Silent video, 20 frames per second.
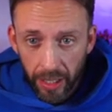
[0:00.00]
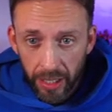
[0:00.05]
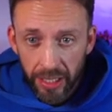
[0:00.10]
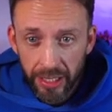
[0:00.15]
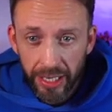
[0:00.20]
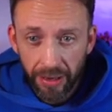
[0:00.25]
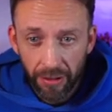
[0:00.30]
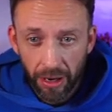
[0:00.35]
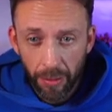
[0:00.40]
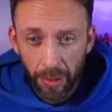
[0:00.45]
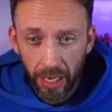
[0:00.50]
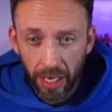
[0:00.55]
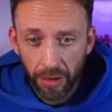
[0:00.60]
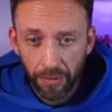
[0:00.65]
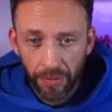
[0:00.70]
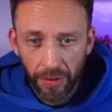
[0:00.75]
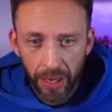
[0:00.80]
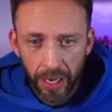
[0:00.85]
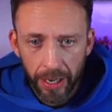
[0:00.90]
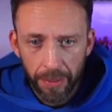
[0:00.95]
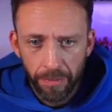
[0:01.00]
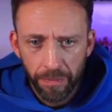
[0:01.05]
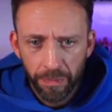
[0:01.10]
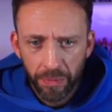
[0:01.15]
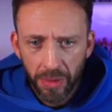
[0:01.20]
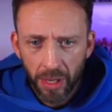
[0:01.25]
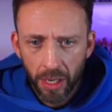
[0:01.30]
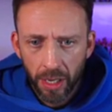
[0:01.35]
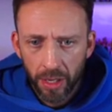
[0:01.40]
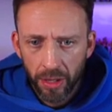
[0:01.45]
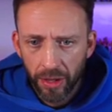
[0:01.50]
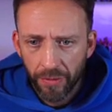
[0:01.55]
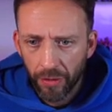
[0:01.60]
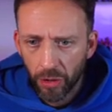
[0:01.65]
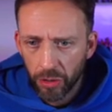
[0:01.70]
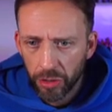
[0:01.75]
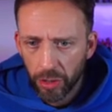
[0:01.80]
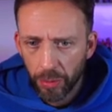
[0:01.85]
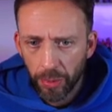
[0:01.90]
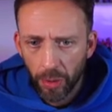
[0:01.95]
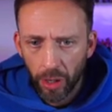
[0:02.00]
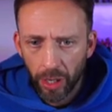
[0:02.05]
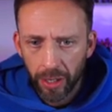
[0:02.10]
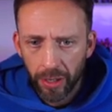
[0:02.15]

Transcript: 70 million for him. They've also bought